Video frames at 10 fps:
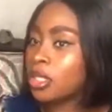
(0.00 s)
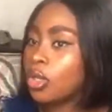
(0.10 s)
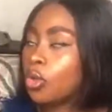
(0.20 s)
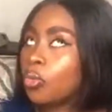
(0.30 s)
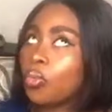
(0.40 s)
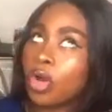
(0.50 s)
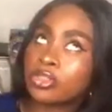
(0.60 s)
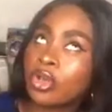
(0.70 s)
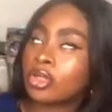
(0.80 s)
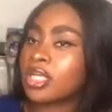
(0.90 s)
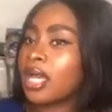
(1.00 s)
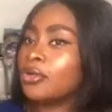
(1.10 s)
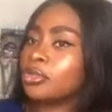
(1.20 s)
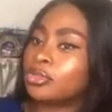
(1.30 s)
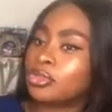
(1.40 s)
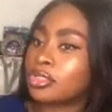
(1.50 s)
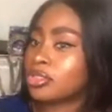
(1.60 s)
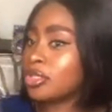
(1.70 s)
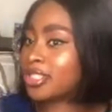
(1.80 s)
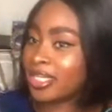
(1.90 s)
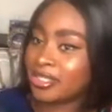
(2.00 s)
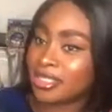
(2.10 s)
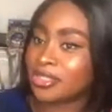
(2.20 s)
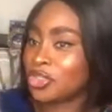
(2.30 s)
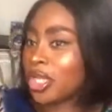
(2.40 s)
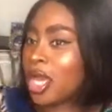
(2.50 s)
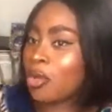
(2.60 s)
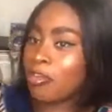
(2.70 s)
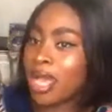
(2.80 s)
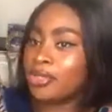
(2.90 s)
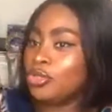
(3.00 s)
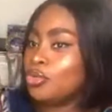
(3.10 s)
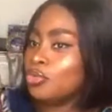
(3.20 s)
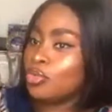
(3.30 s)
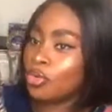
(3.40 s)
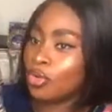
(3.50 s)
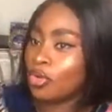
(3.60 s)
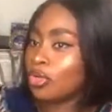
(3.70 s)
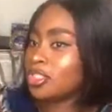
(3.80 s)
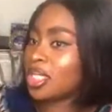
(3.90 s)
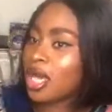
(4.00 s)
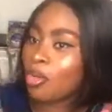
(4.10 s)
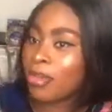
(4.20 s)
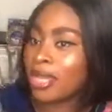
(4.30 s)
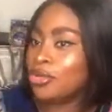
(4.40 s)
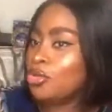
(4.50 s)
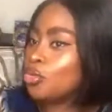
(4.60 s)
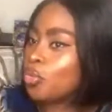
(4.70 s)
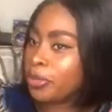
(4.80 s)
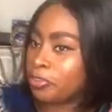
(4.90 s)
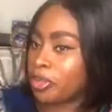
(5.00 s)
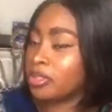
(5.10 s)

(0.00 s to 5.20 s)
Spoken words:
what God cannot do does not exist. Check out my new whip.